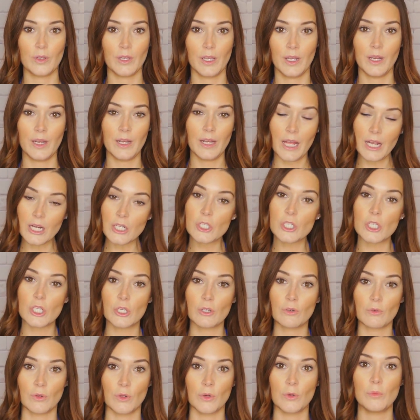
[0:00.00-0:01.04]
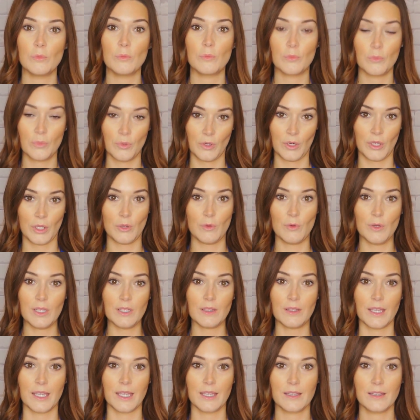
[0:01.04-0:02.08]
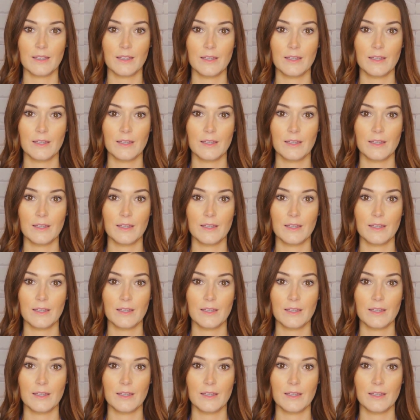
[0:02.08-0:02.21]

And it actually grew pretty quickly.